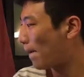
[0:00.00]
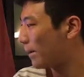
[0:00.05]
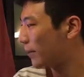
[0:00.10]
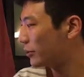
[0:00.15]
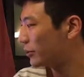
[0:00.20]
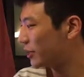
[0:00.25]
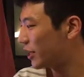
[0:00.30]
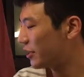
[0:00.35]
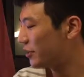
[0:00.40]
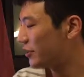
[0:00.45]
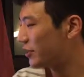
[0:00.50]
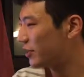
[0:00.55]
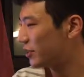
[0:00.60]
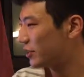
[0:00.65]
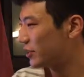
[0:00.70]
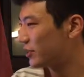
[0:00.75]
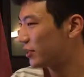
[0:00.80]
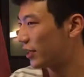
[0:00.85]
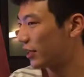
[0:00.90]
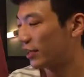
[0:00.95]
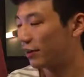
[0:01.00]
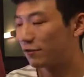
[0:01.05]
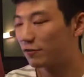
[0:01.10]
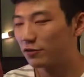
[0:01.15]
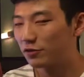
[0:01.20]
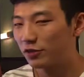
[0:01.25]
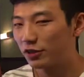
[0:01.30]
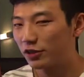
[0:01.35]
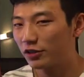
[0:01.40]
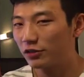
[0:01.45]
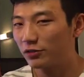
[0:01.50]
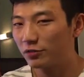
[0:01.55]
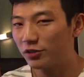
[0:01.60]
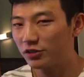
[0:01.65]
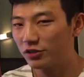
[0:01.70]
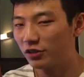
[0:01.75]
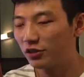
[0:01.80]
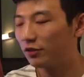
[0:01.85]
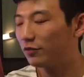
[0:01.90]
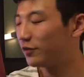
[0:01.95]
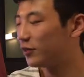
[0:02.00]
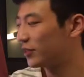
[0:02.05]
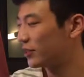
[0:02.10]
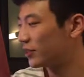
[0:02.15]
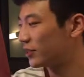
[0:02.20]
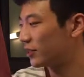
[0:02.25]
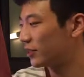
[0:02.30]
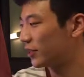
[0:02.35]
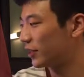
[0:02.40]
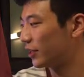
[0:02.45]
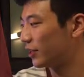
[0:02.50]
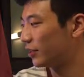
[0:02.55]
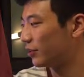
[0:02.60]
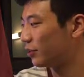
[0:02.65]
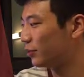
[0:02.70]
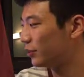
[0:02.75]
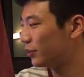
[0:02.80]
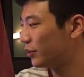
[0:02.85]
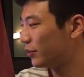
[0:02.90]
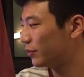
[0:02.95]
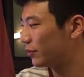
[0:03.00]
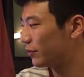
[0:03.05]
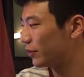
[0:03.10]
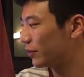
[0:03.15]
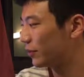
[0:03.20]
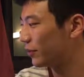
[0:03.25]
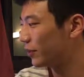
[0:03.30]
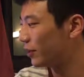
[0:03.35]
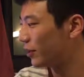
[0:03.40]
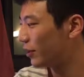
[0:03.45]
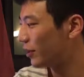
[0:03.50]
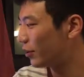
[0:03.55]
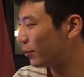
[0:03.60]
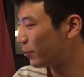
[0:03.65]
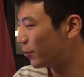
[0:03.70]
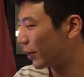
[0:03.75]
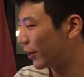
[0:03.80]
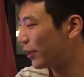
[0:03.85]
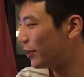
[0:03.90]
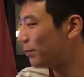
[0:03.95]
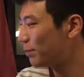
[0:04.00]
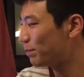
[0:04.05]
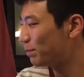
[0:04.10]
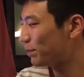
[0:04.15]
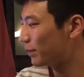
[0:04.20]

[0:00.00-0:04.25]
Scientists have tried to resolve this in two different ways.